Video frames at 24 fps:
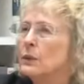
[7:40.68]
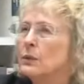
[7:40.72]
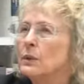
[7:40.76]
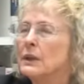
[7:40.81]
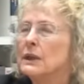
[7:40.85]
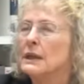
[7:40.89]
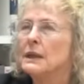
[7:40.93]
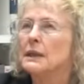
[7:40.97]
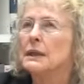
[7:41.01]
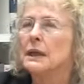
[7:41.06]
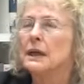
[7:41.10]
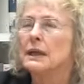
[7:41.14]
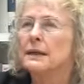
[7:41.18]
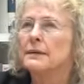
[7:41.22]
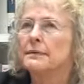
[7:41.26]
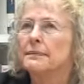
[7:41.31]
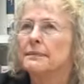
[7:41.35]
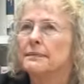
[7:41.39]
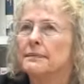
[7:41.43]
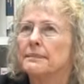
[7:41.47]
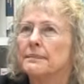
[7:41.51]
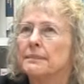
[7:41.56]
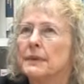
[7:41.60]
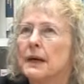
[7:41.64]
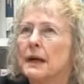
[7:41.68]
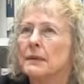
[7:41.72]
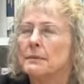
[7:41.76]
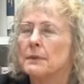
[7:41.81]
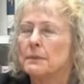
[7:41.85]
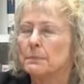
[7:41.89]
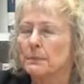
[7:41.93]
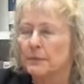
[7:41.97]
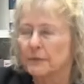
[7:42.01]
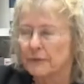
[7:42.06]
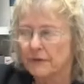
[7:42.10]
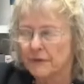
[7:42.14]
Well, I'm
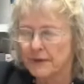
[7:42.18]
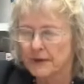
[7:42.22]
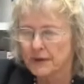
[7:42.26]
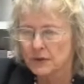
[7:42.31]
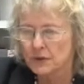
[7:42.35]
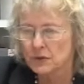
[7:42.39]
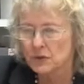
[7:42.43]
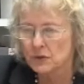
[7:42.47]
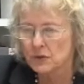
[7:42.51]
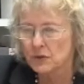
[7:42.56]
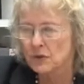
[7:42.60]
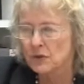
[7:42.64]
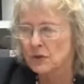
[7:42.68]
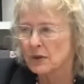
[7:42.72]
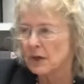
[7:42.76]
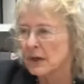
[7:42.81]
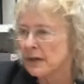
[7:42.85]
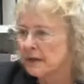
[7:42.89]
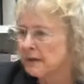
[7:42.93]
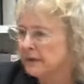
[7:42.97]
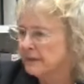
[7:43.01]
a professor, so